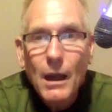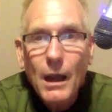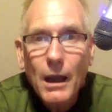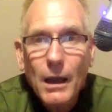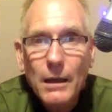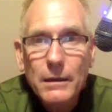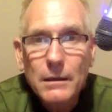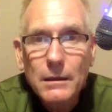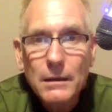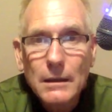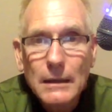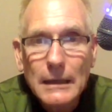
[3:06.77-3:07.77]

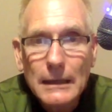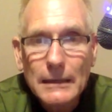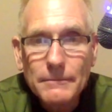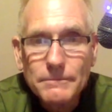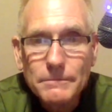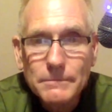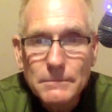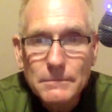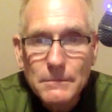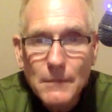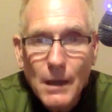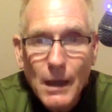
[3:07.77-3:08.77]
And
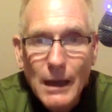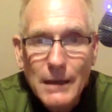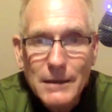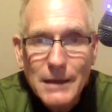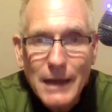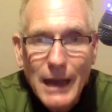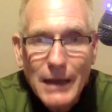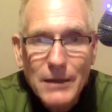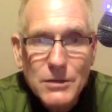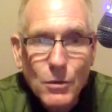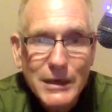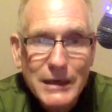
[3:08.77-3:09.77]

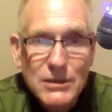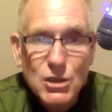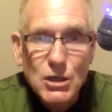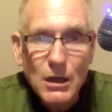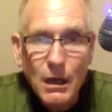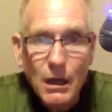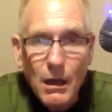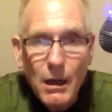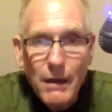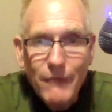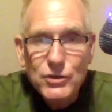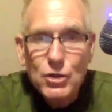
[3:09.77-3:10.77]
so it just
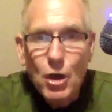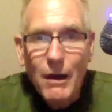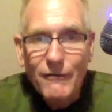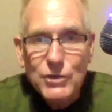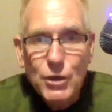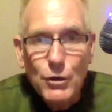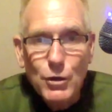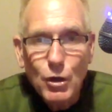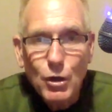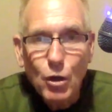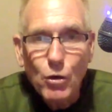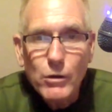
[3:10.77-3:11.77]
lifts off, so you
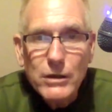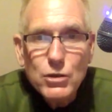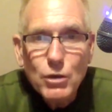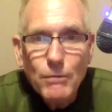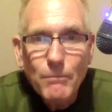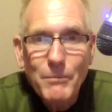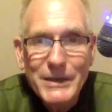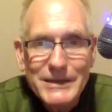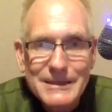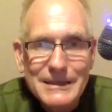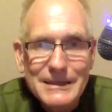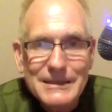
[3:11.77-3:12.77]
can look at your
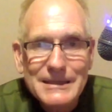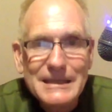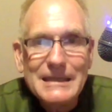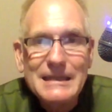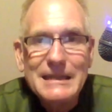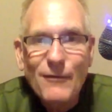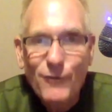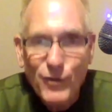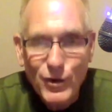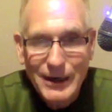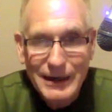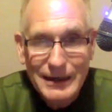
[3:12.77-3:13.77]
business
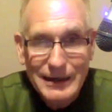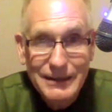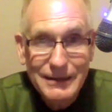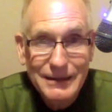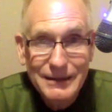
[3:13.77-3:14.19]
differently.